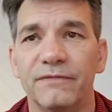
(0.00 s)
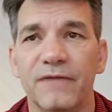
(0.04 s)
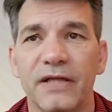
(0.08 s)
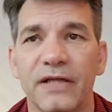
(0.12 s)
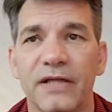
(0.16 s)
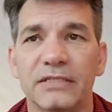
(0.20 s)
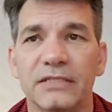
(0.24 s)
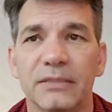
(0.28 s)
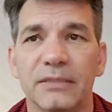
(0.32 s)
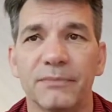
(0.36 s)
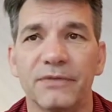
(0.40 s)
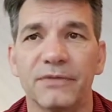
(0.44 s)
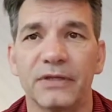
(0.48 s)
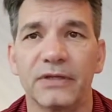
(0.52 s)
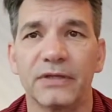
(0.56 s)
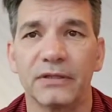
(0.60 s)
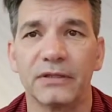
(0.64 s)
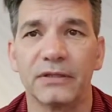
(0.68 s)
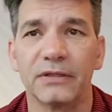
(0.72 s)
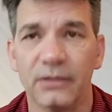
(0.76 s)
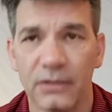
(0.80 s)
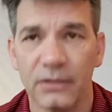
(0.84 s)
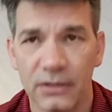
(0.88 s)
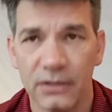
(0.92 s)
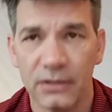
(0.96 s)
something
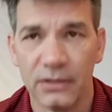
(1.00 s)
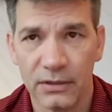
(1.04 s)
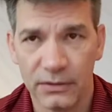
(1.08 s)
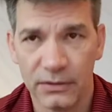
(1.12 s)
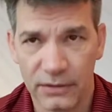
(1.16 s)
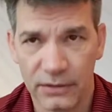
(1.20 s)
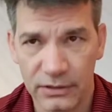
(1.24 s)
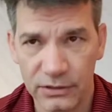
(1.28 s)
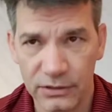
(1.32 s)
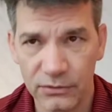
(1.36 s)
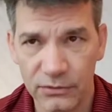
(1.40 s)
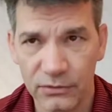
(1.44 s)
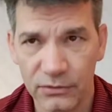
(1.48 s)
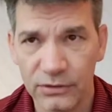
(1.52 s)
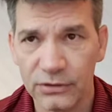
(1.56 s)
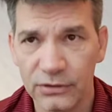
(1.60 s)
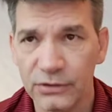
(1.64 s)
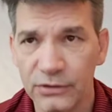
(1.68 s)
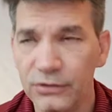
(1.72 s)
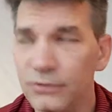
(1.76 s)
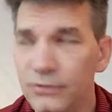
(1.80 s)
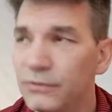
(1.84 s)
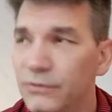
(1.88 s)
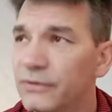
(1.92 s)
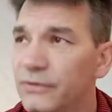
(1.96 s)
that you can
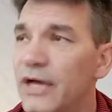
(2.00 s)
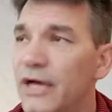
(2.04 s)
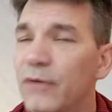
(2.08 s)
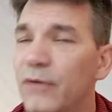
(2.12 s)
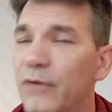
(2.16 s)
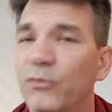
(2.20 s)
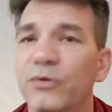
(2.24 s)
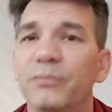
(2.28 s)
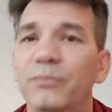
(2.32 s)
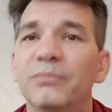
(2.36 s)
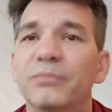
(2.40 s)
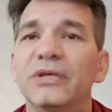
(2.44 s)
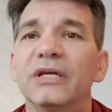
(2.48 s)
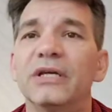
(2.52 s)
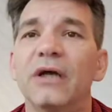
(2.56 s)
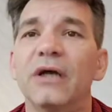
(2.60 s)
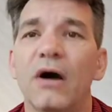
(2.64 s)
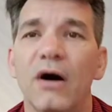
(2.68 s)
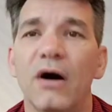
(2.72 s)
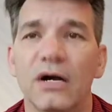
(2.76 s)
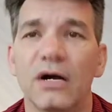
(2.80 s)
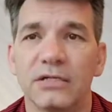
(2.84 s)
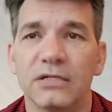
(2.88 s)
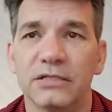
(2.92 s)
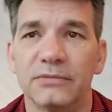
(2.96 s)
do, that would be
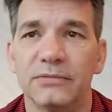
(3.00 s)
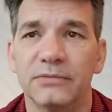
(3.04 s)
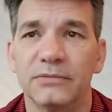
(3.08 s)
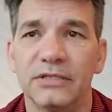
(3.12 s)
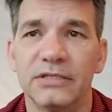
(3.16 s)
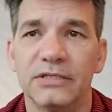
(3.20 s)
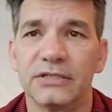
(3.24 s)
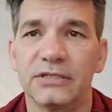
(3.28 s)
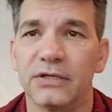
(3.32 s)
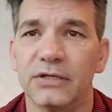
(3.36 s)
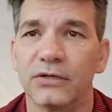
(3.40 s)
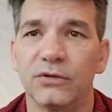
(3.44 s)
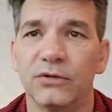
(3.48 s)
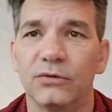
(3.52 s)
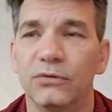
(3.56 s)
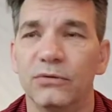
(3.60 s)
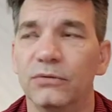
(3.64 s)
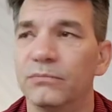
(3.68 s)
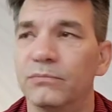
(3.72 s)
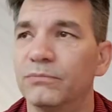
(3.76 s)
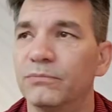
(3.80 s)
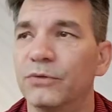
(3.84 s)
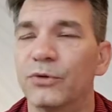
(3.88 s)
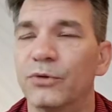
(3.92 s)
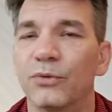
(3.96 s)
awesome. He's a
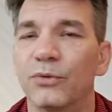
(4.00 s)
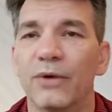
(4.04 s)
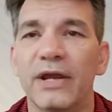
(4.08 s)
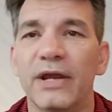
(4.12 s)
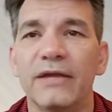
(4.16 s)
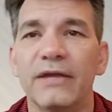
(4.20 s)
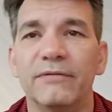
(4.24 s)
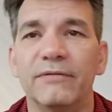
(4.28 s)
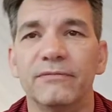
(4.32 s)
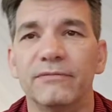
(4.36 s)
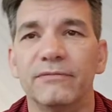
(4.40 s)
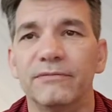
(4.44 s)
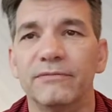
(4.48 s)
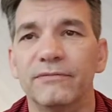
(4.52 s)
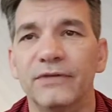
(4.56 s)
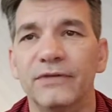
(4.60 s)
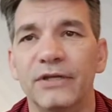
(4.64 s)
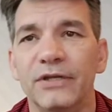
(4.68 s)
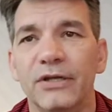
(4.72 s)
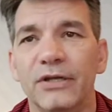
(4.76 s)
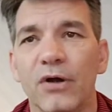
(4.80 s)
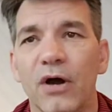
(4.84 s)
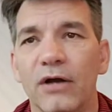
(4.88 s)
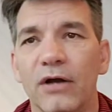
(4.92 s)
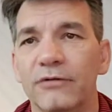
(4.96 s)
great
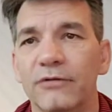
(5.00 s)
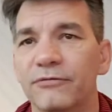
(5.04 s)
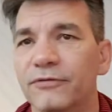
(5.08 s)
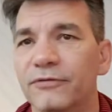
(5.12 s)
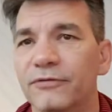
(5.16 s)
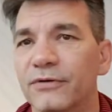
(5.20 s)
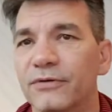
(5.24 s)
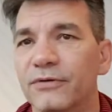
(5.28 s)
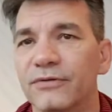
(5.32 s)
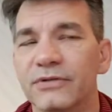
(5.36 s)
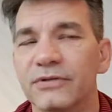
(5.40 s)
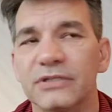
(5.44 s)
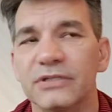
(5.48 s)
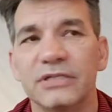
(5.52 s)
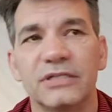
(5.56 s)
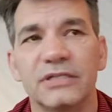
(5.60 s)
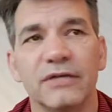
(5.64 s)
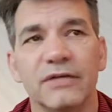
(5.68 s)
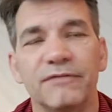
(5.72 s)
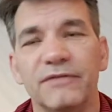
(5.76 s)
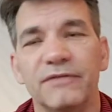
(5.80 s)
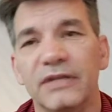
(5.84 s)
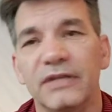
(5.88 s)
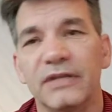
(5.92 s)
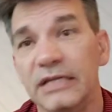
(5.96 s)
videographer. The
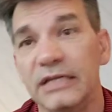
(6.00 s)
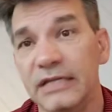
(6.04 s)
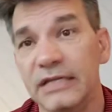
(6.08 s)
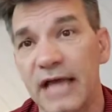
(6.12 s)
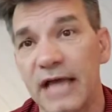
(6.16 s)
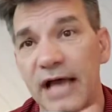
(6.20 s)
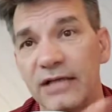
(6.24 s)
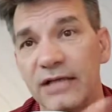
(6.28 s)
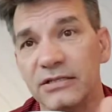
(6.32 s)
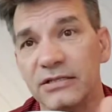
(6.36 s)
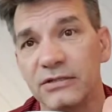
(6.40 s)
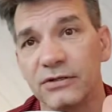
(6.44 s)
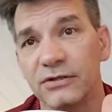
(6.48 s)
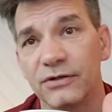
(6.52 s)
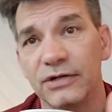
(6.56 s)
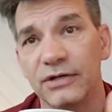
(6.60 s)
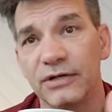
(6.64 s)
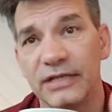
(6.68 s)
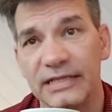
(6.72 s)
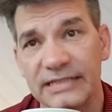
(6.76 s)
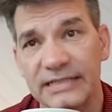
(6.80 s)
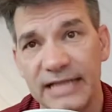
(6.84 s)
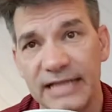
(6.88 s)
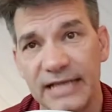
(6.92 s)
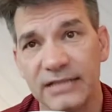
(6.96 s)
stuff that he has learned,
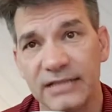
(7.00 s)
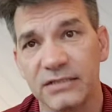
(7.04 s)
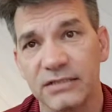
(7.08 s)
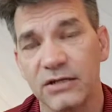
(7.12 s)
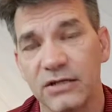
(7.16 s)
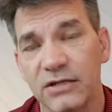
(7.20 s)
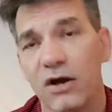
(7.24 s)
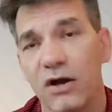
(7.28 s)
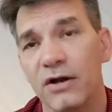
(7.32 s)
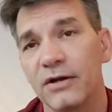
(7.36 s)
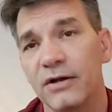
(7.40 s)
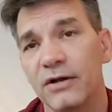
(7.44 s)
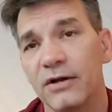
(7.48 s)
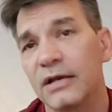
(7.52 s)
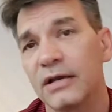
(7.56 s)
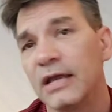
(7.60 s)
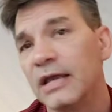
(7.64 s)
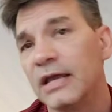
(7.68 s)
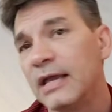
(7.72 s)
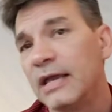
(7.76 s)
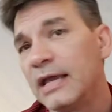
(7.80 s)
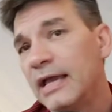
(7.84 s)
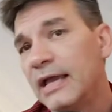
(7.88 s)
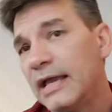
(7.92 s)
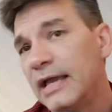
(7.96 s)
he takes to heart,
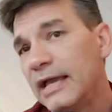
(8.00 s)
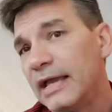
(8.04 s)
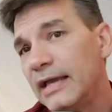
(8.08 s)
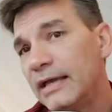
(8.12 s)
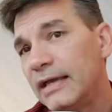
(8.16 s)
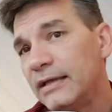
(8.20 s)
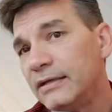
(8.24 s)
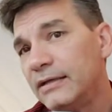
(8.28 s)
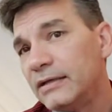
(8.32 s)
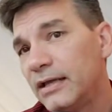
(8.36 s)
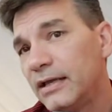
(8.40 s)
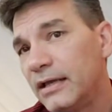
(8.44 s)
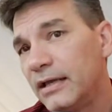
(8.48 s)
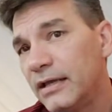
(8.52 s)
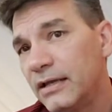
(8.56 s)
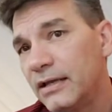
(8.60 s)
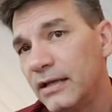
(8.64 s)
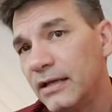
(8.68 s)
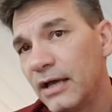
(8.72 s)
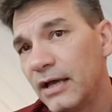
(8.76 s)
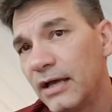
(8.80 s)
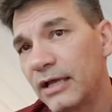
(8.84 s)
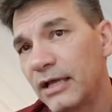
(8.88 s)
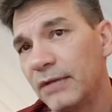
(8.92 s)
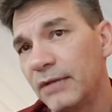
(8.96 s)
and
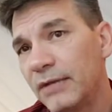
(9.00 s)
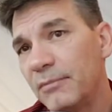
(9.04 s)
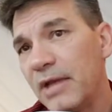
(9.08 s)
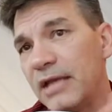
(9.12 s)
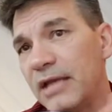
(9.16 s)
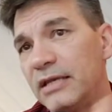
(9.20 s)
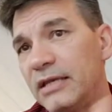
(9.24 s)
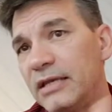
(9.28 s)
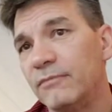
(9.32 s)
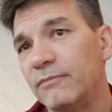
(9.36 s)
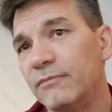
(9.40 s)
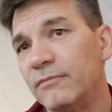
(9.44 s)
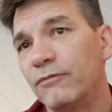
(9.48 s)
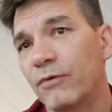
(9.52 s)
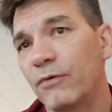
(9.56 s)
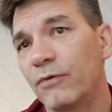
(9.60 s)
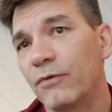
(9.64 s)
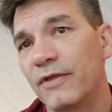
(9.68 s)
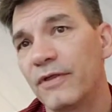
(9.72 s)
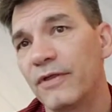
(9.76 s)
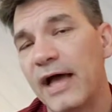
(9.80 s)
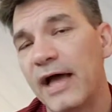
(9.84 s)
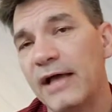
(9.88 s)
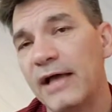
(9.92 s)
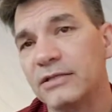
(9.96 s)
I commend him for
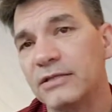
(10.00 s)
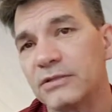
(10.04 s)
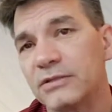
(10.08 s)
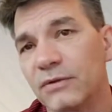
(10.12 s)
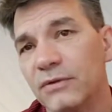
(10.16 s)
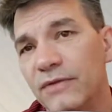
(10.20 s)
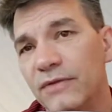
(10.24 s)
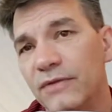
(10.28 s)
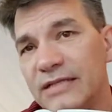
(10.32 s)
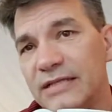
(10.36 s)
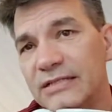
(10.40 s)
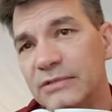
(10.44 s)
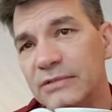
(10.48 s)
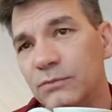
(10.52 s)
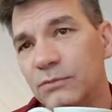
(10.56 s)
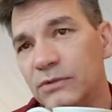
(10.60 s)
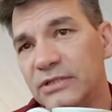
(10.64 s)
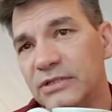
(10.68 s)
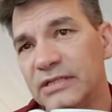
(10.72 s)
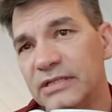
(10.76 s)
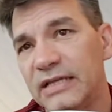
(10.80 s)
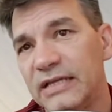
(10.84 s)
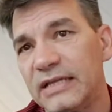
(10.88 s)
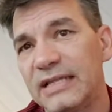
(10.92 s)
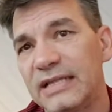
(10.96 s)
that. So that's,
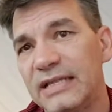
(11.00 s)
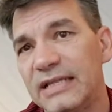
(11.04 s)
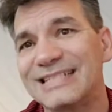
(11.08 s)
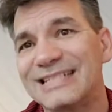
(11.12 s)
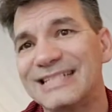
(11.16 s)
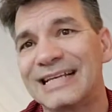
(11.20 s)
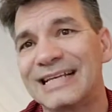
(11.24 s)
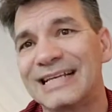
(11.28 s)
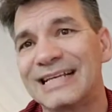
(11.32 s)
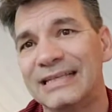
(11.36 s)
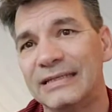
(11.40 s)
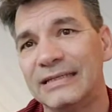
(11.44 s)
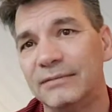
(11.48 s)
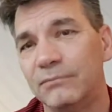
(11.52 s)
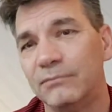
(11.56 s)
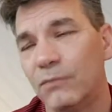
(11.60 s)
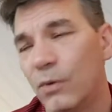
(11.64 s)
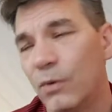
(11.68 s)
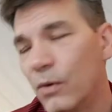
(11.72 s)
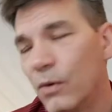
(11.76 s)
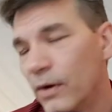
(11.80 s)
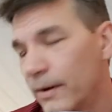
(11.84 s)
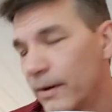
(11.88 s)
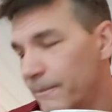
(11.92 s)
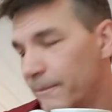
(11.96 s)
once again, that's Clint
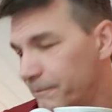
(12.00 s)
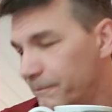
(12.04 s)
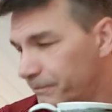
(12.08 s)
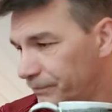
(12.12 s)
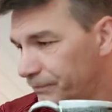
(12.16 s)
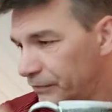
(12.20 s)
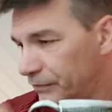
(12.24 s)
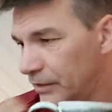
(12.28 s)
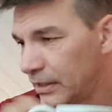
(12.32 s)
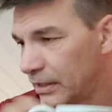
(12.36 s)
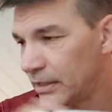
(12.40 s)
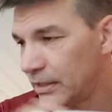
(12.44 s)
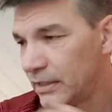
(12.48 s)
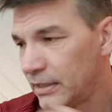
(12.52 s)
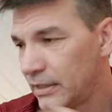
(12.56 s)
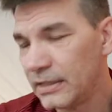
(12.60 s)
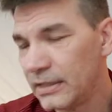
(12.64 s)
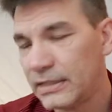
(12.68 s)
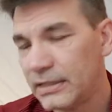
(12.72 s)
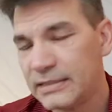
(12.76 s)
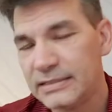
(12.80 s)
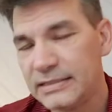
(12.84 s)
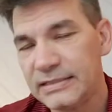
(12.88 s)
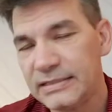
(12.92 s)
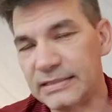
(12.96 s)
Moore.
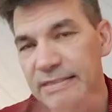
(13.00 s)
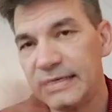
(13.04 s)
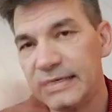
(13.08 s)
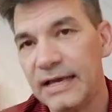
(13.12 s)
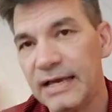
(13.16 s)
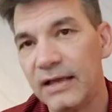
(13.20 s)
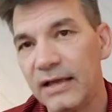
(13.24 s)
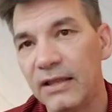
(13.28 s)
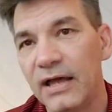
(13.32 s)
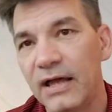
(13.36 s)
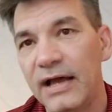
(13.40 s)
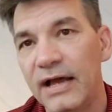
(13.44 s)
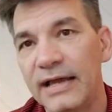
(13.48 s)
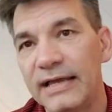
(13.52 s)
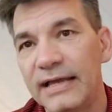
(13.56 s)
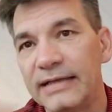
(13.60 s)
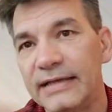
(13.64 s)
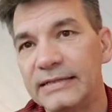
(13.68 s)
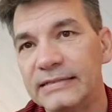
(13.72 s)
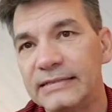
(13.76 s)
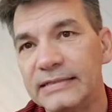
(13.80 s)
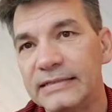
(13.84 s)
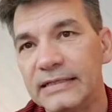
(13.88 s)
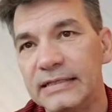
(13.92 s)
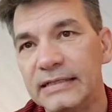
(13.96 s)

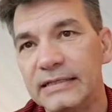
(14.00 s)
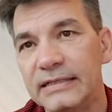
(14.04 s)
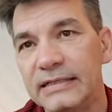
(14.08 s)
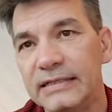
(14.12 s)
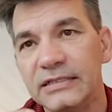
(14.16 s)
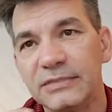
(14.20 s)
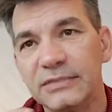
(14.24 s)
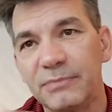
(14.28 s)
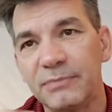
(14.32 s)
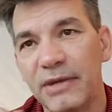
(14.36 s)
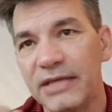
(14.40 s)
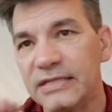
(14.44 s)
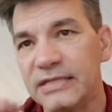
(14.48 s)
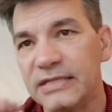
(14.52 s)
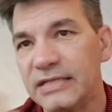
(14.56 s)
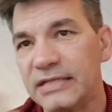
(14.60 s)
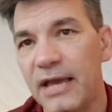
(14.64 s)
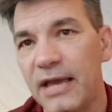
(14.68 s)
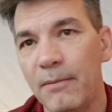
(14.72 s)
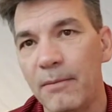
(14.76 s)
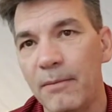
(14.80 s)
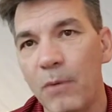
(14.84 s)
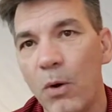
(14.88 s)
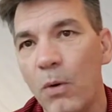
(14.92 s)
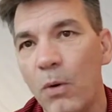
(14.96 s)
CLINT space
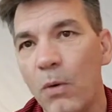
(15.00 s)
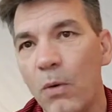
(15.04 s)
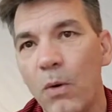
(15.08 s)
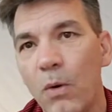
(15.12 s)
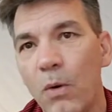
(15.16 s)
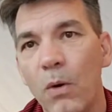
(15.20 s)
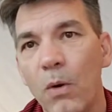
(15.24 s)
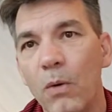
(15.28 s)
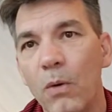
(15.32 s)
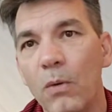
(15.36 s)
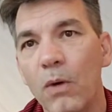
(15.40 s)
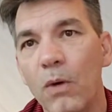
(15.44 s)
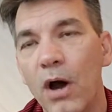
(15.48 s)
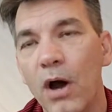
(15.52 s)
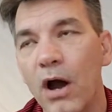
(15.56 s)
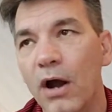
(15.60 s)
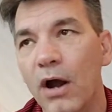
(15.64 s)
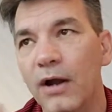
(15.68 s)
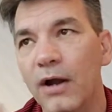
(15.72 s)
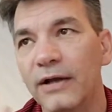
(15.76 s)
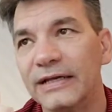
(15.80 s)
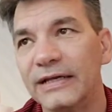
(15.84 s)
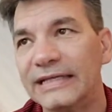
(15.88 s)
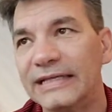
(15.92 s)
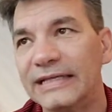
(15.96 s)
MOORE.